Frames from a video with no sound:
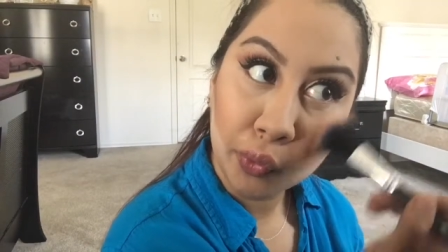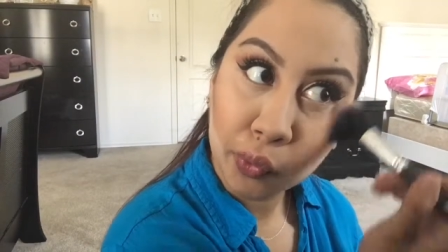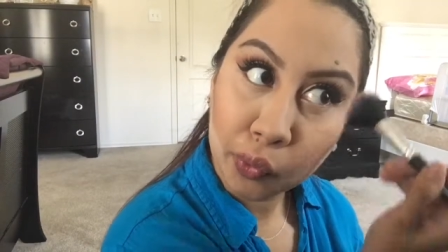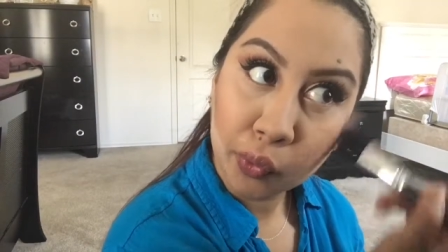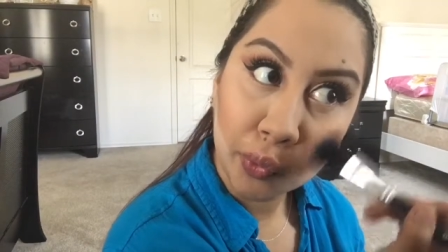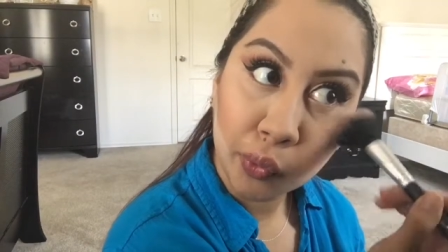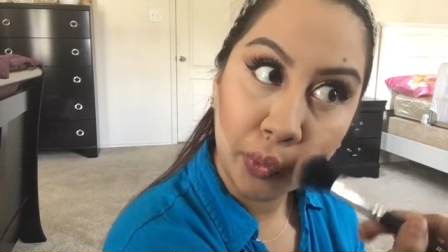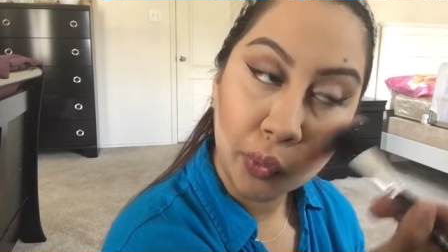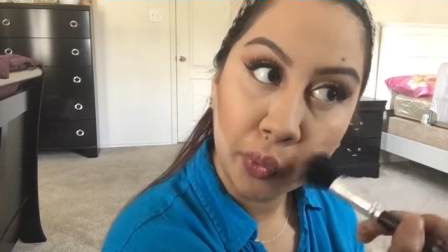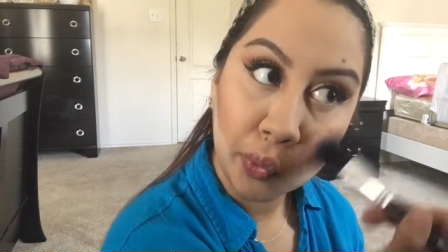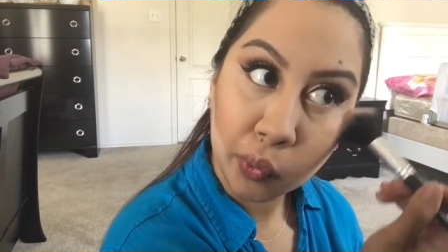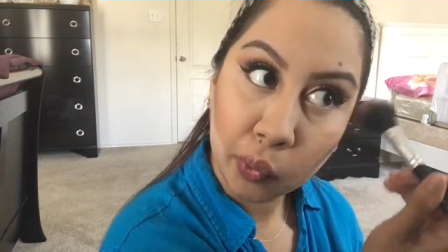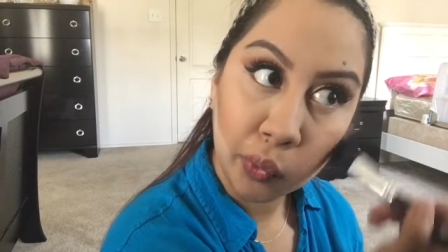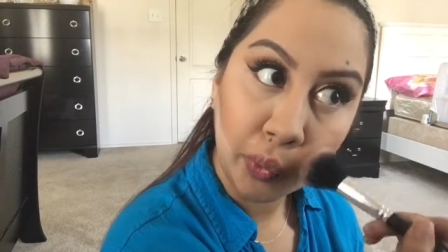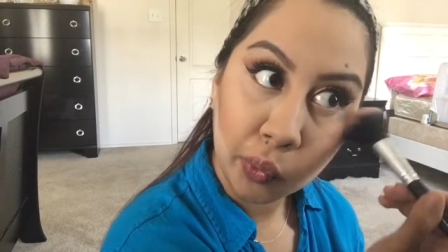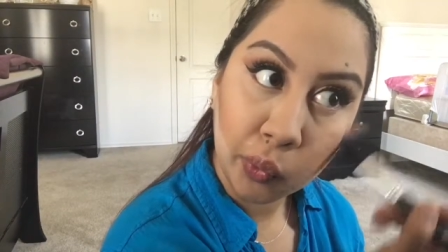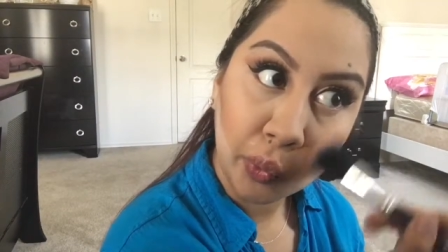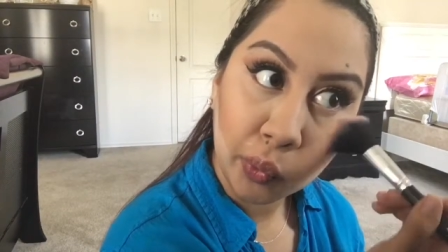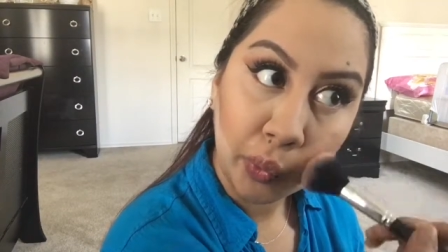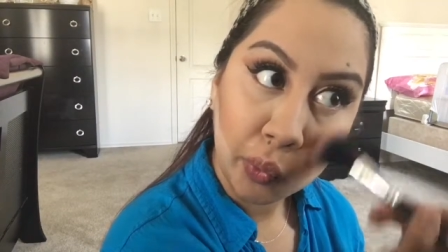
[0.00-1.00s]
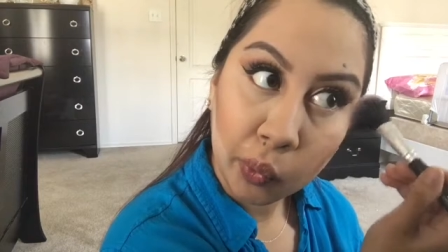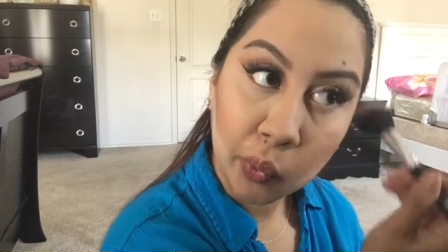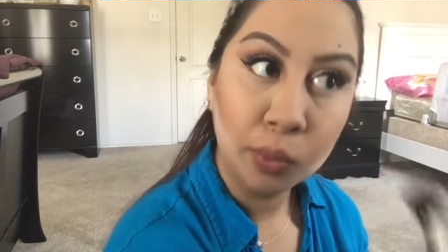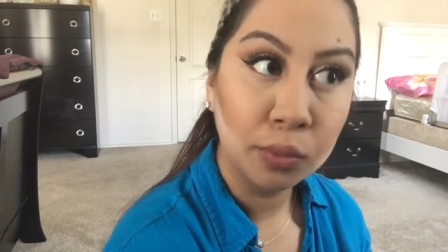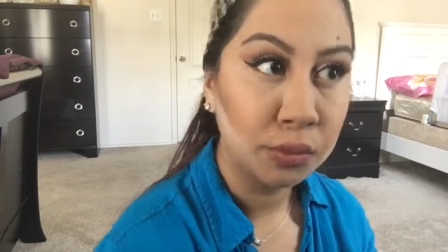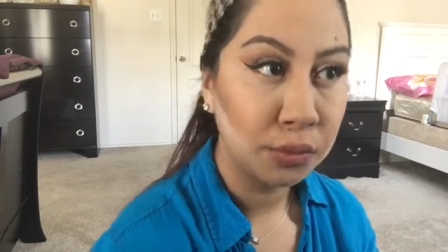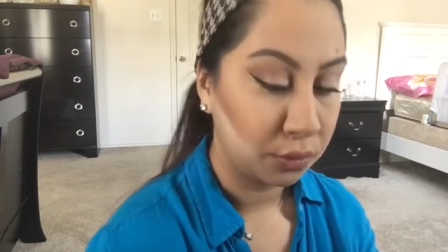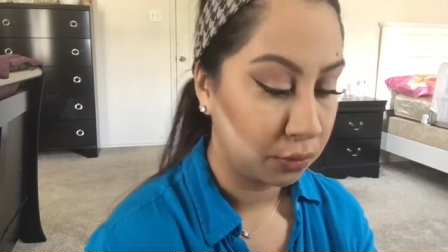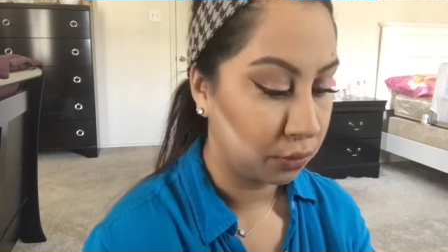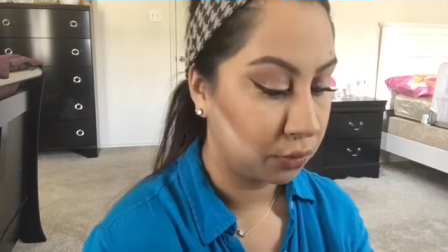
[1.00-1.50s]
actually using my
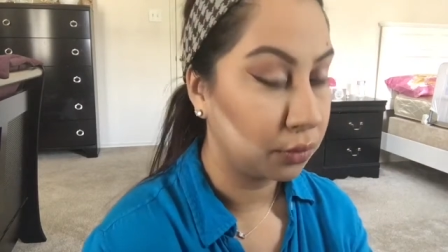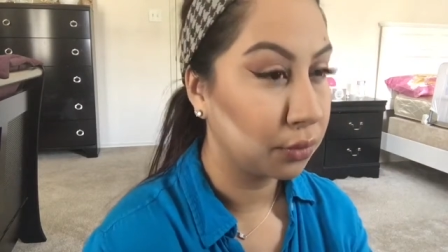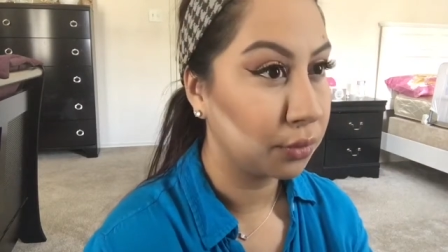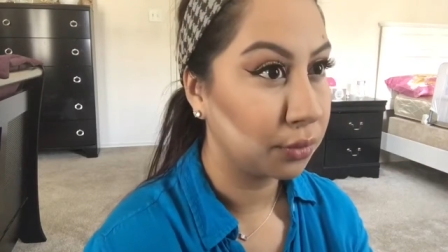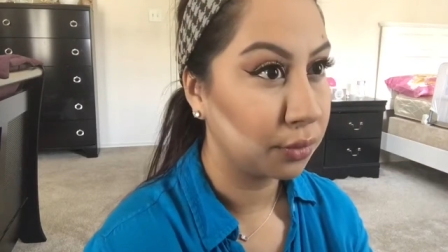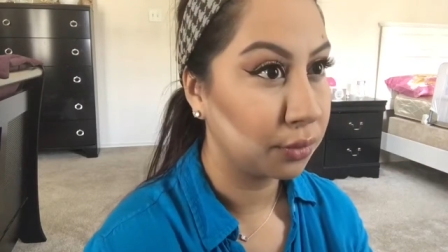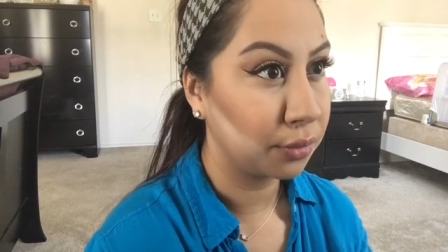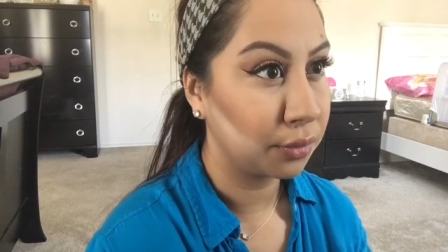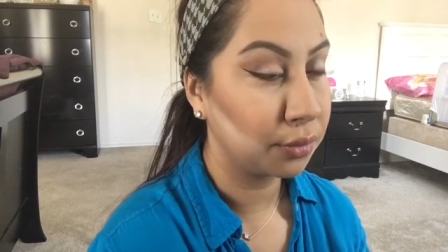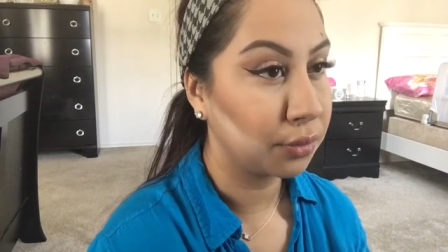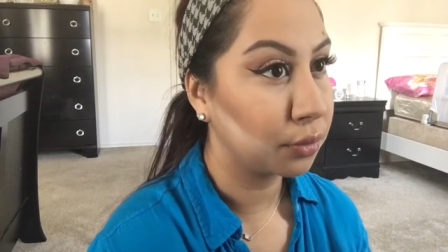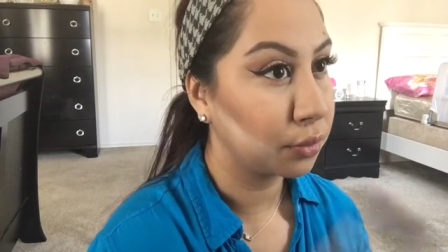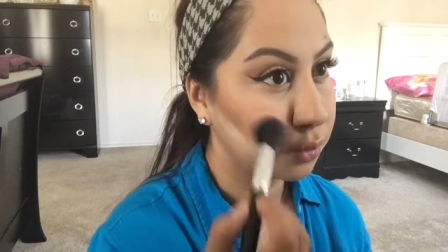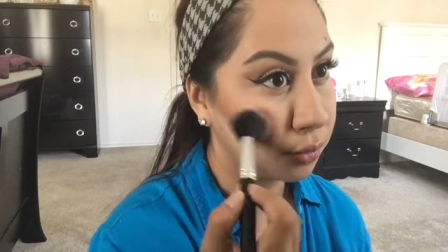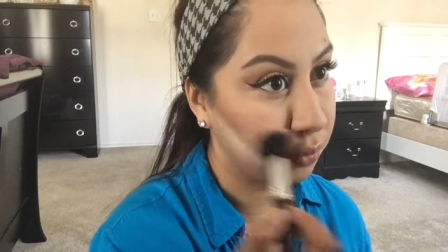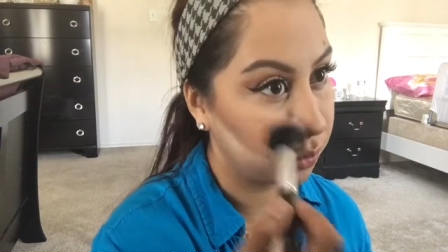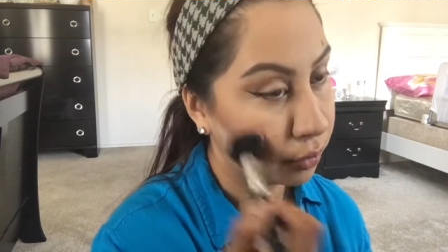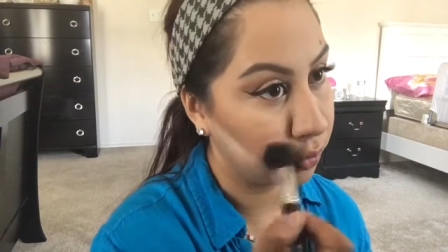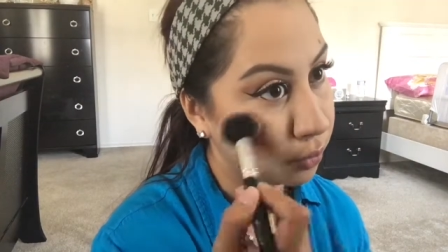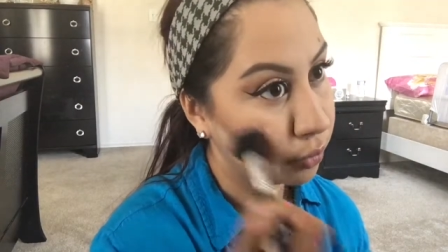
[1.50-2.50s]
Morphe brush